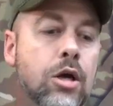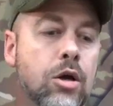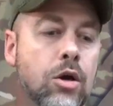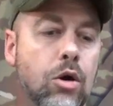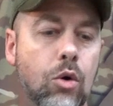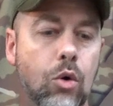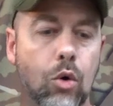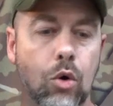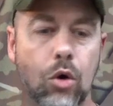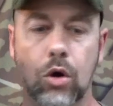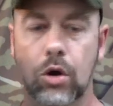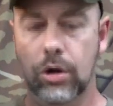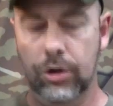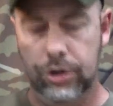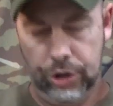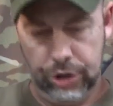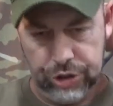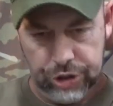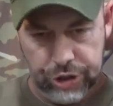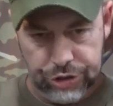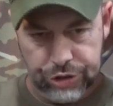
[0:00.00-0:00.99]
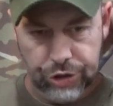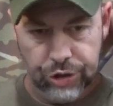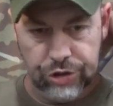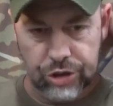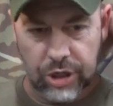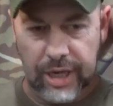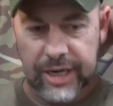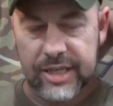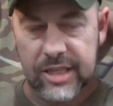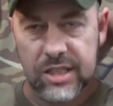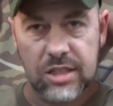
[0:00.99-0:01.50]
or you're just
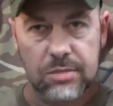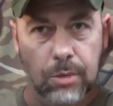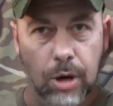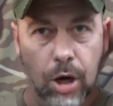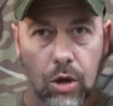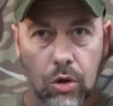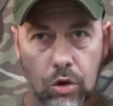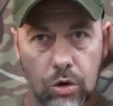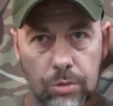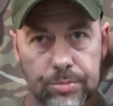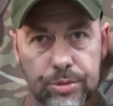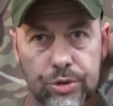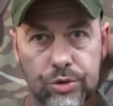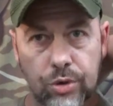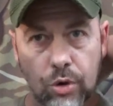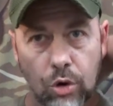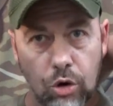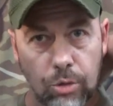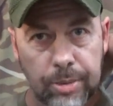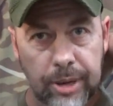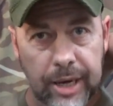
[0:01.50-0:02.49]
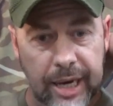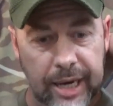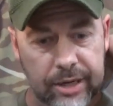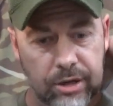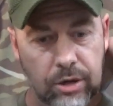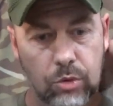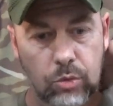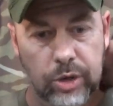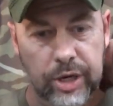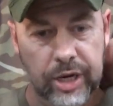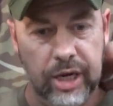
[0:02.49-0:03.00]
using like a smaller patrol
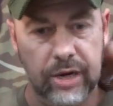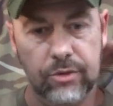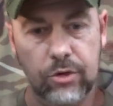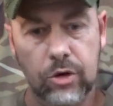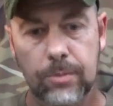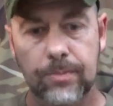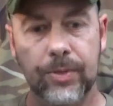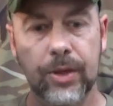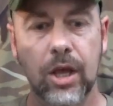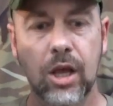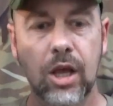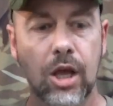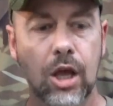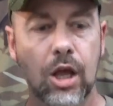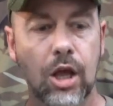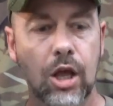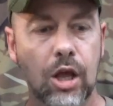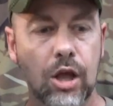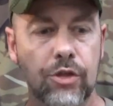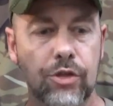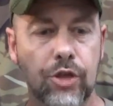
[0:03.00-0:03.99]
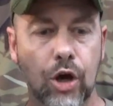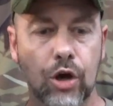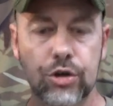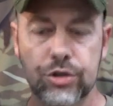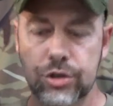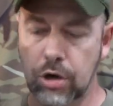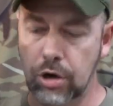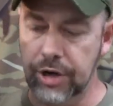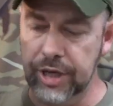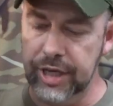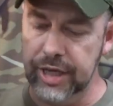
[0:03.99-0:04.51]
pack or whatever, those
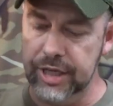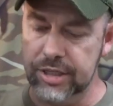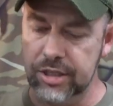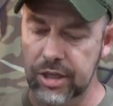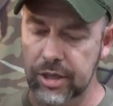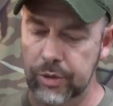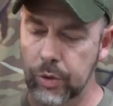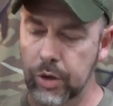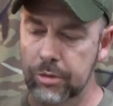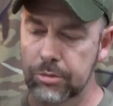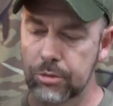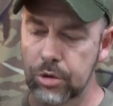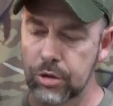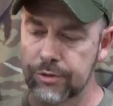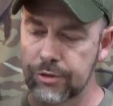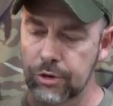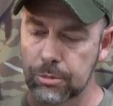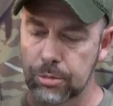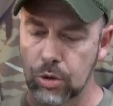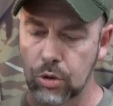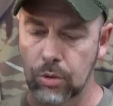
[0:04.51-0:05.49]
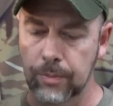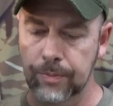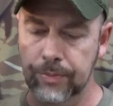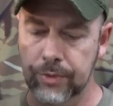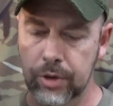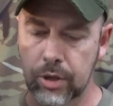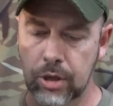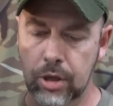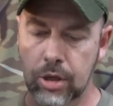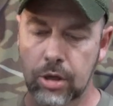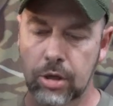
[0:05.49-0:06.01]
are easily removable
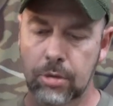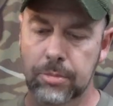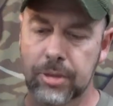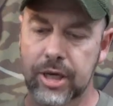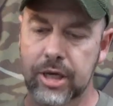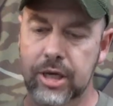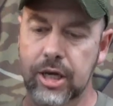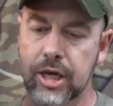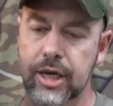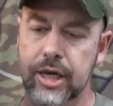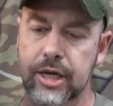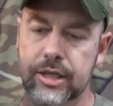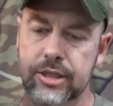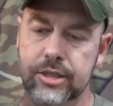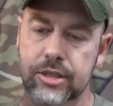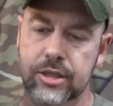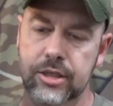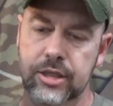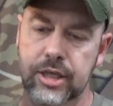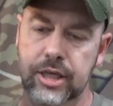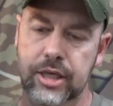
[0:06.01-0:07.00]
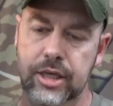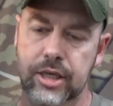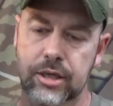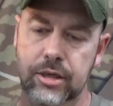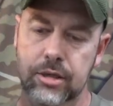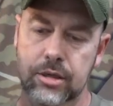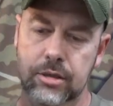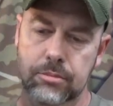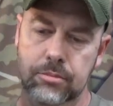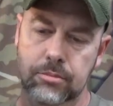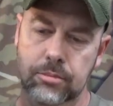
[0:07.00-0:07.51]
because the
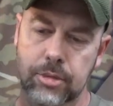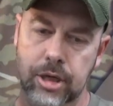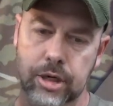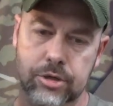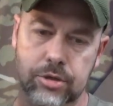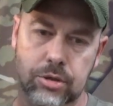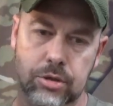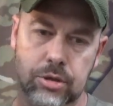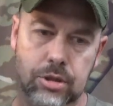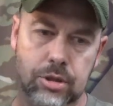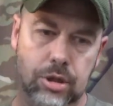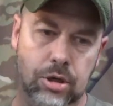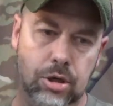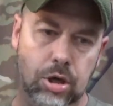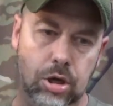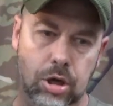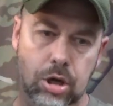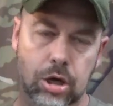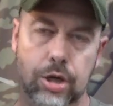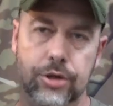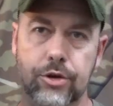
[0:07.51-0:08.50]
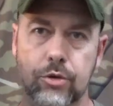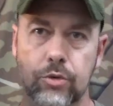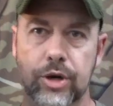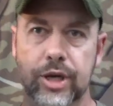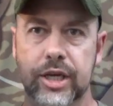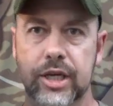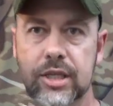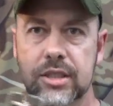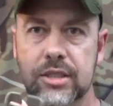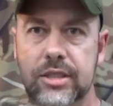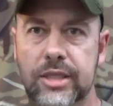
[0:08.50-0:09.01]
buckle on the
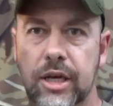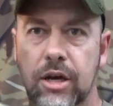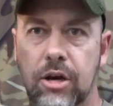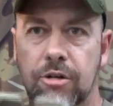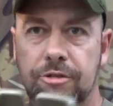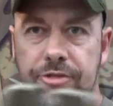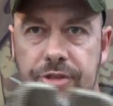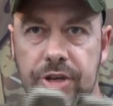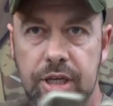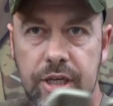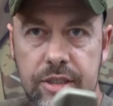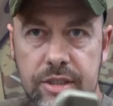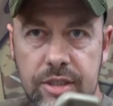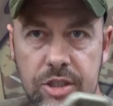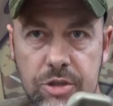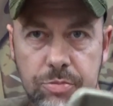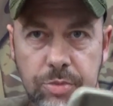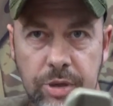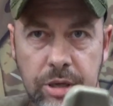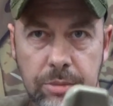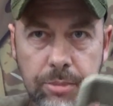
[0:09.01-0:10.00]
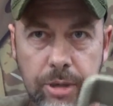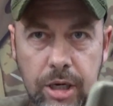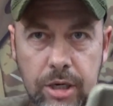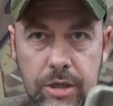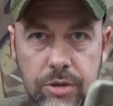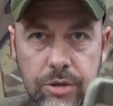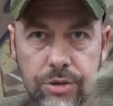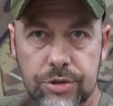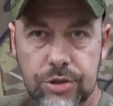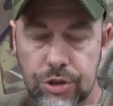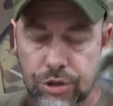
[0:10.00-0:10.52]
rig itself is a split
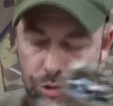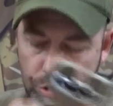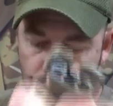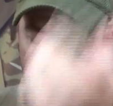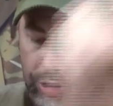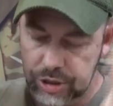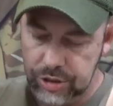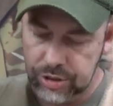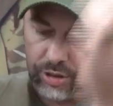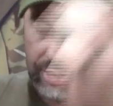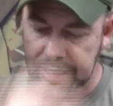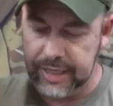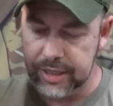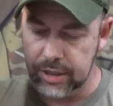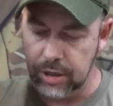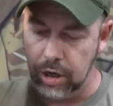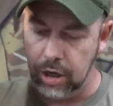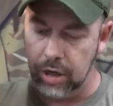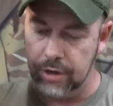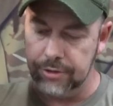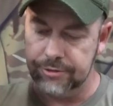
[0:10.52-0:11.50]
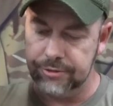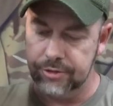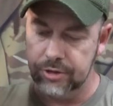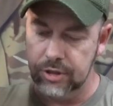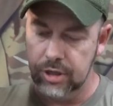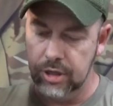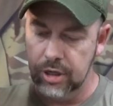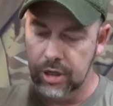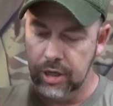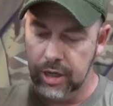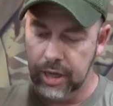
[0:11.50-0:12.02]
buckle, so you just take it off
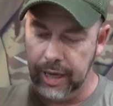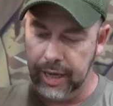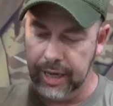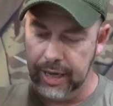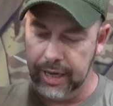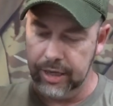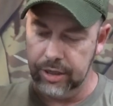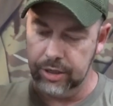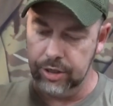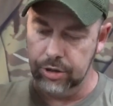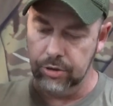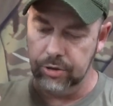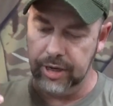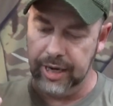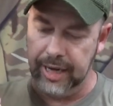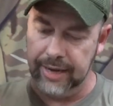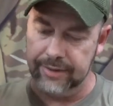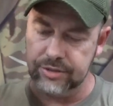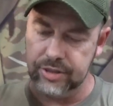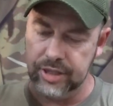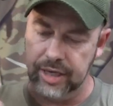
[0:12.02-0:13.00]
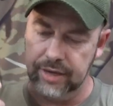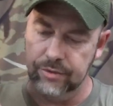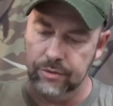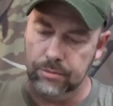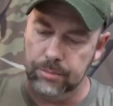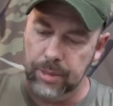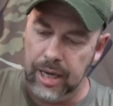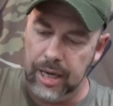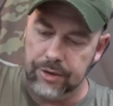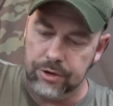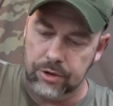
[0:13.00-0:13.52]
and don't have to even
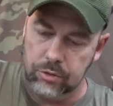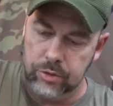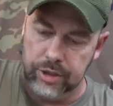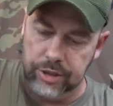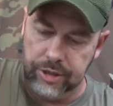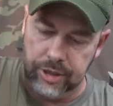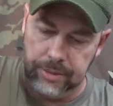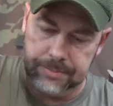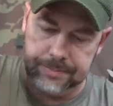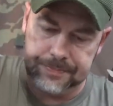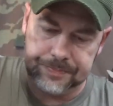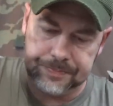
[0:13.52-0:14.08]
bother with it.